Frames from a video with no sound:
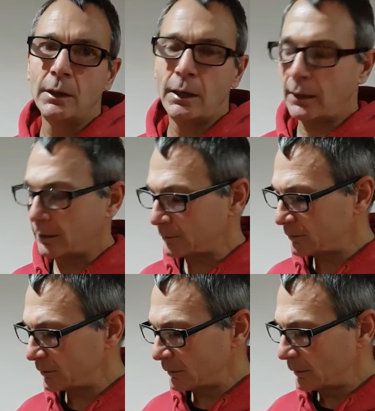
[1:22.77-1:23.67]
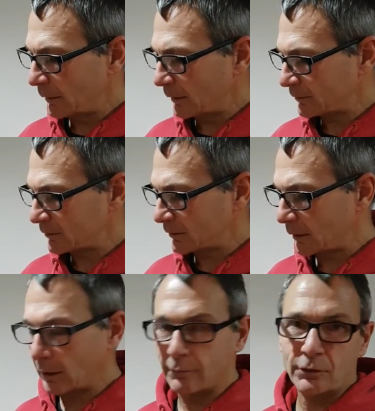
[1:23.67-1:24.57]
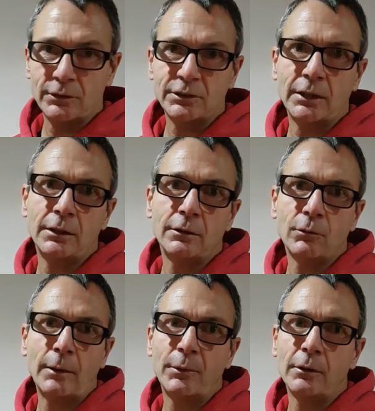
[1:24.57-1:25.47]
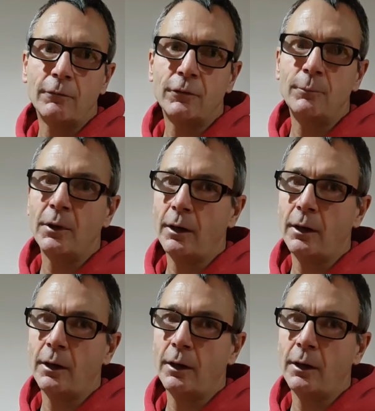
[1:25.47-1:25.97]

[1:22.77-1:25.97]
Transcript: and as I say, other than taking the wrapping off them,